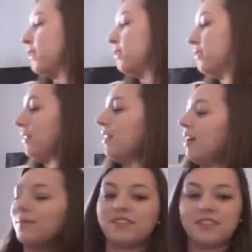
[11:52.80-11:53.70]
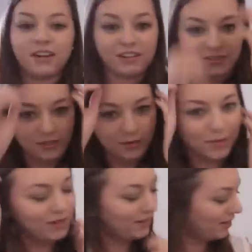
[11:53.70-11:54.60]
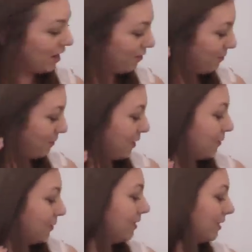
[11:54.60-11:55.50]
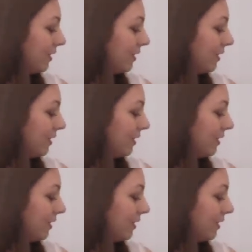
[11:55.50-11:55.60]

I'm a sucker for a belt.